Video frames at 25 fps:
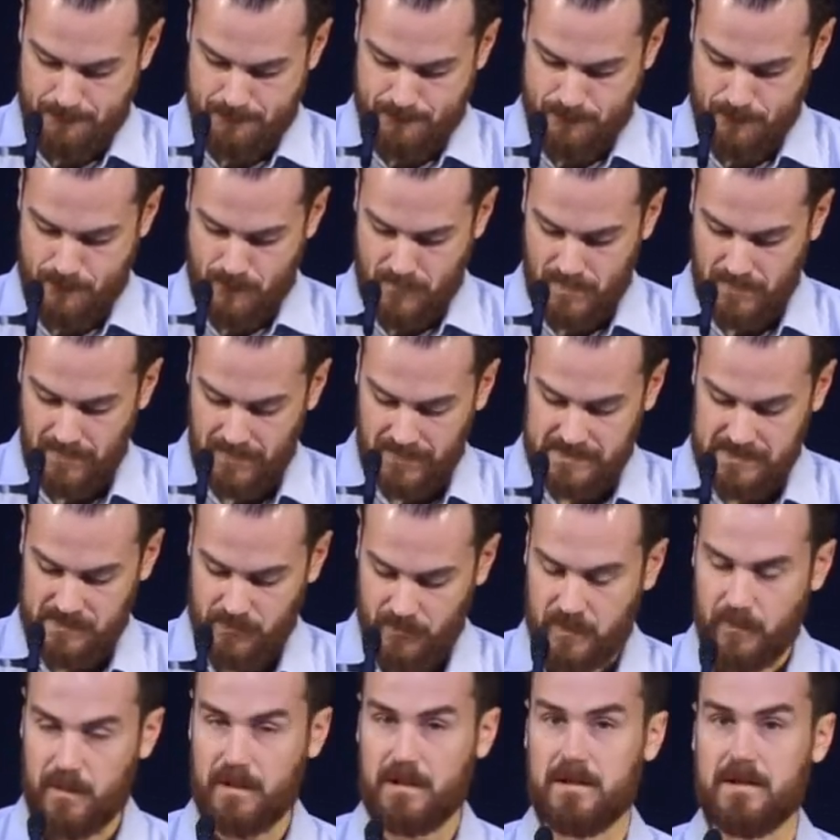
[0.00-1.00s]
Last
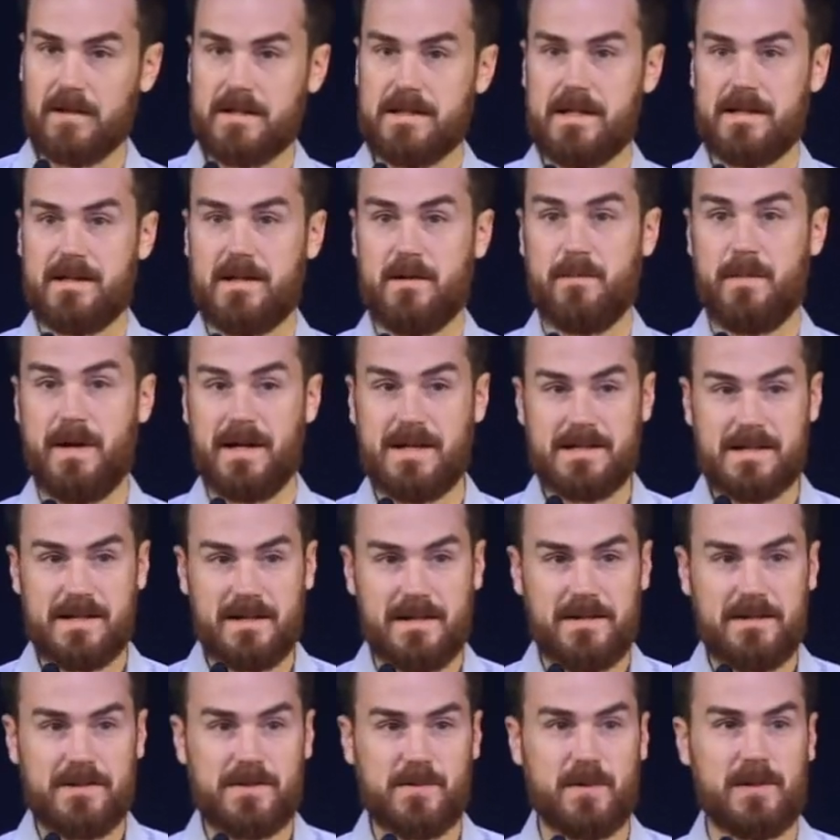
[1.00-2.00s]
week we looked at the
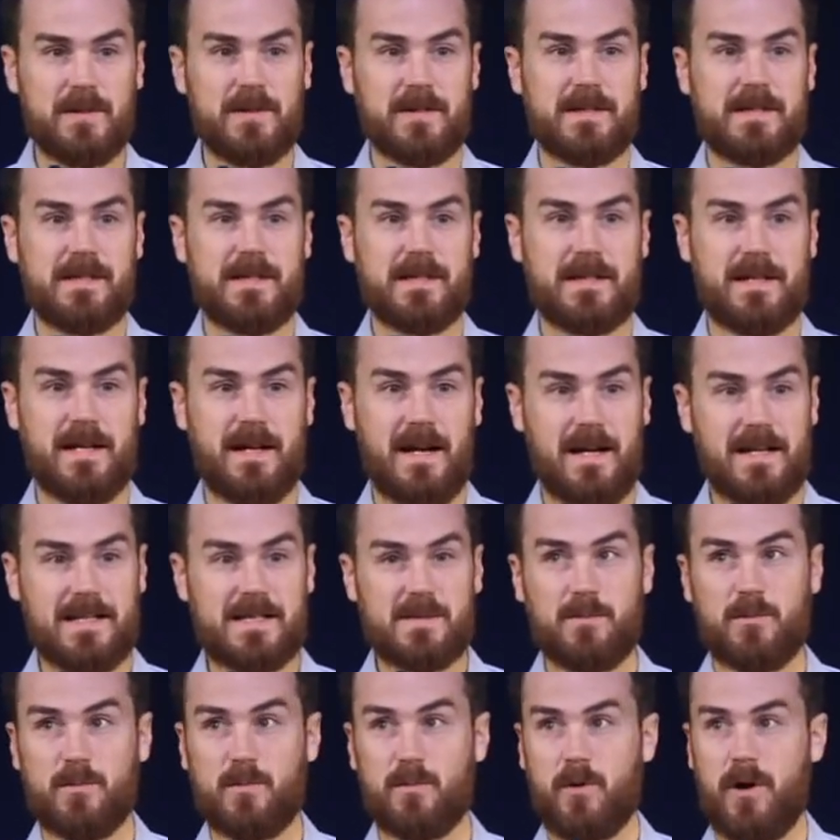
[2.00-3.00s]
message, we looked at
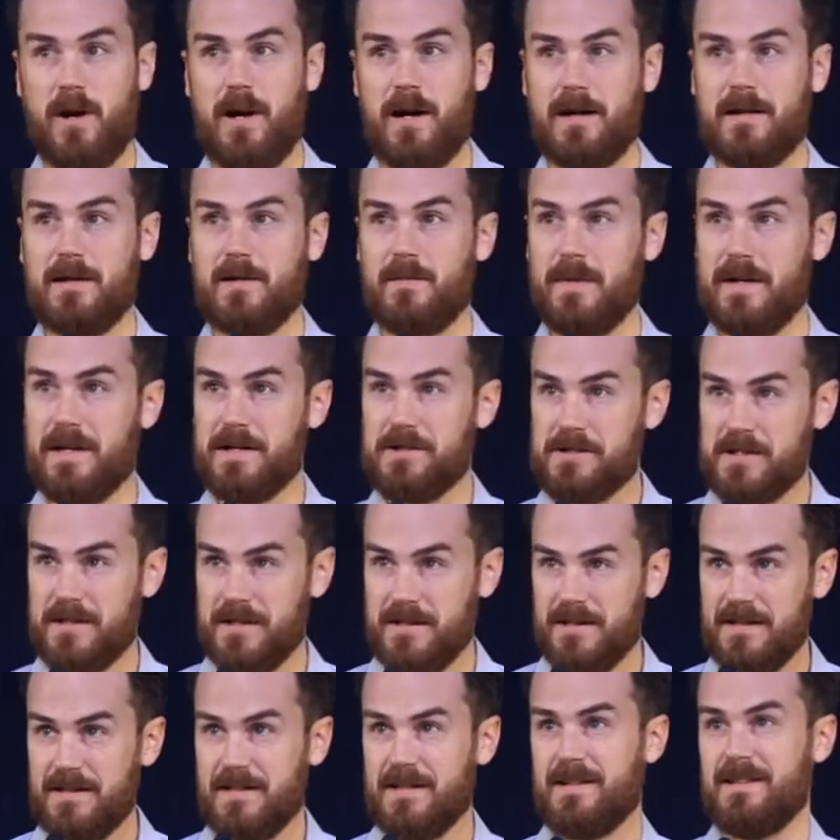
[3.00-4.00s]
gospel
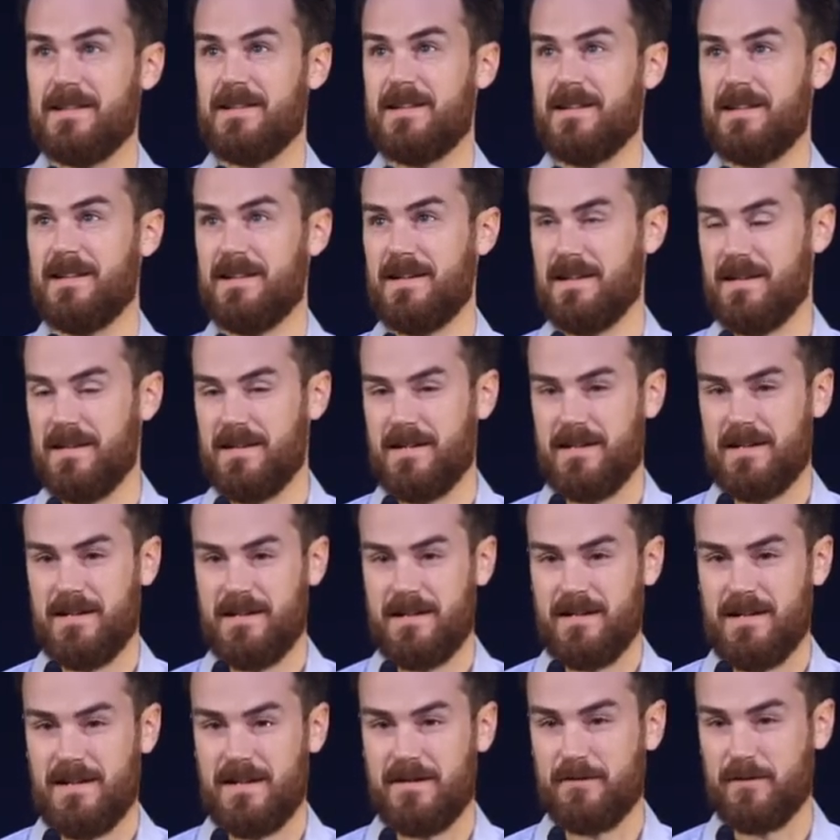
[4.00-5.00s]
proclamation
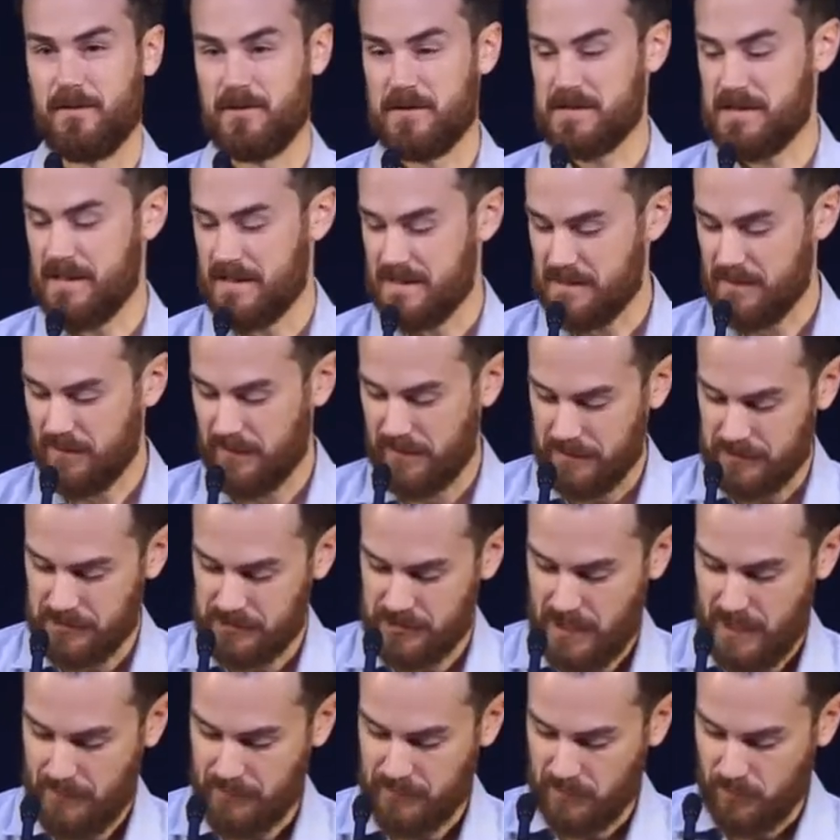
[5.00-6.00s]
in 1 Thessalonians
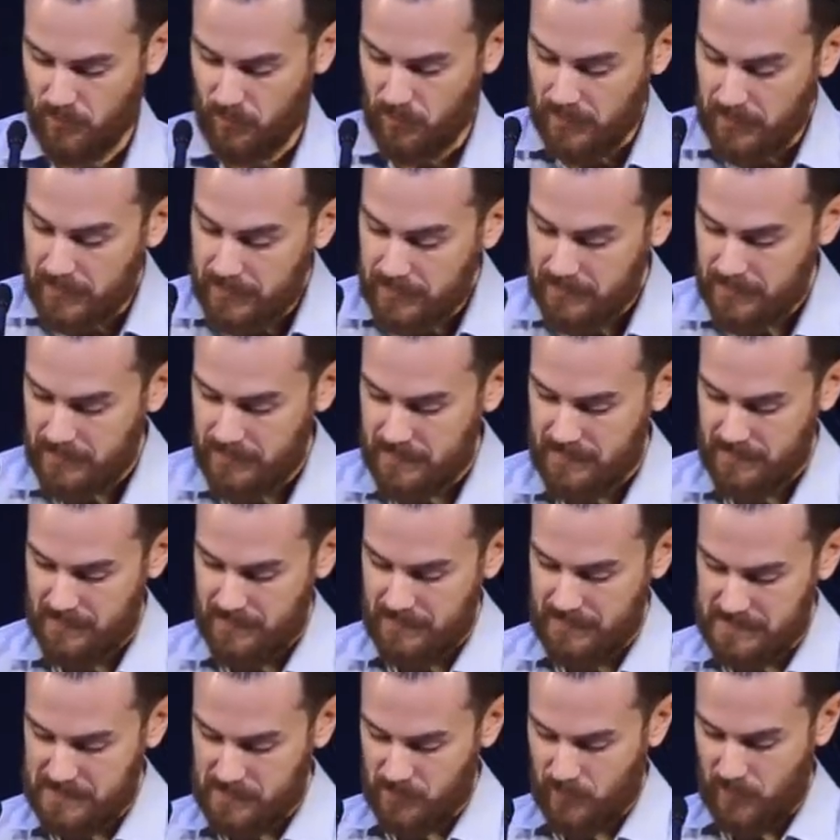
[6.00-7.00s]
chapter 1.
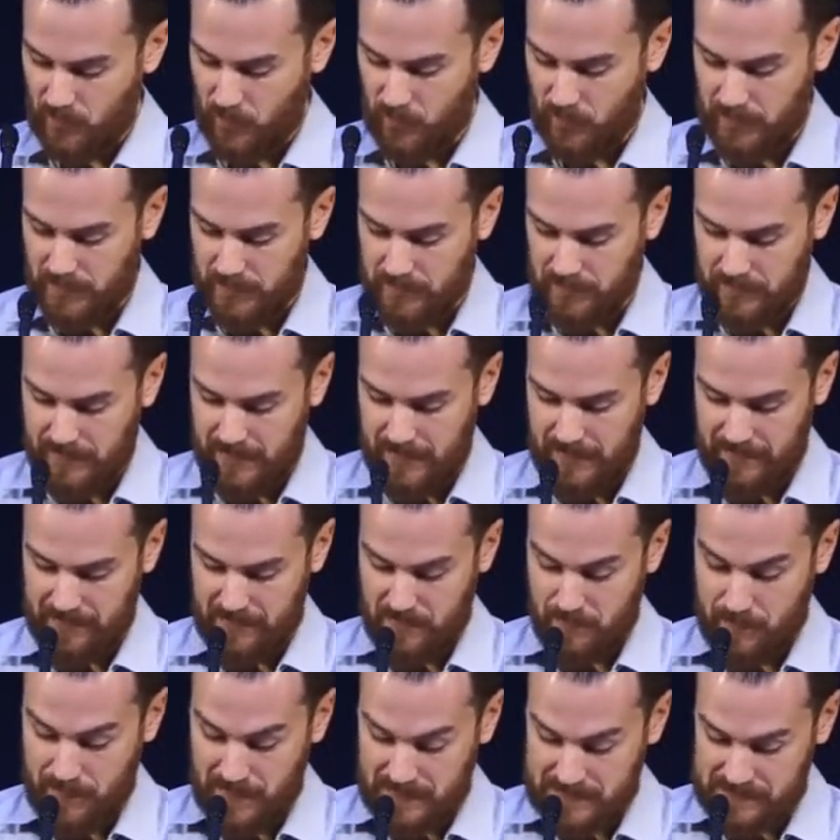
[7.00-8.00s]
This week we're going to look at the
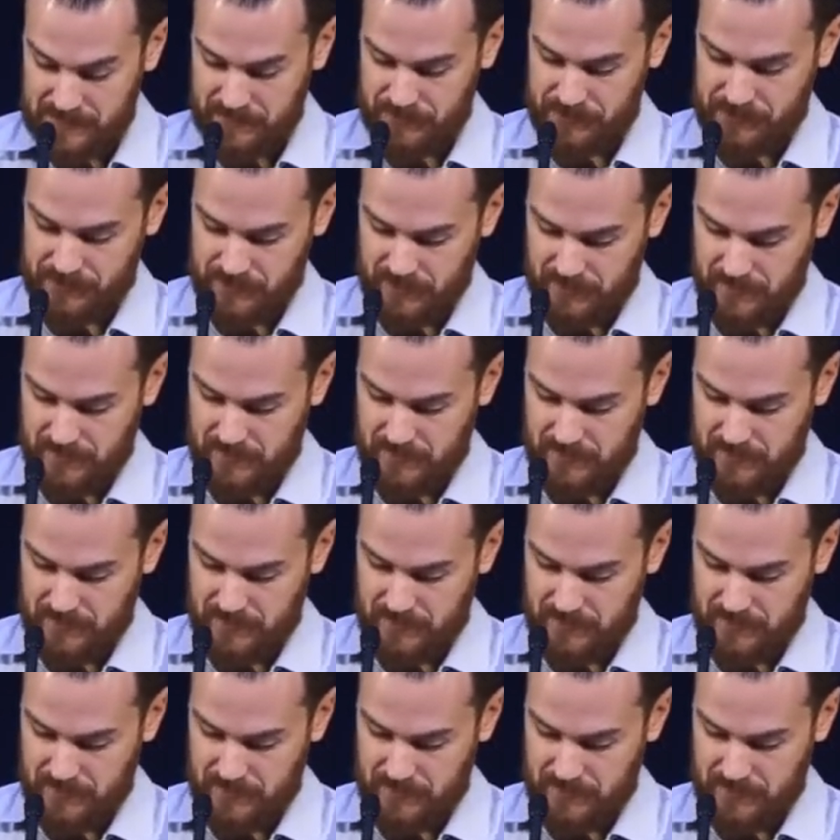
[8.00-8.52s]
messenger,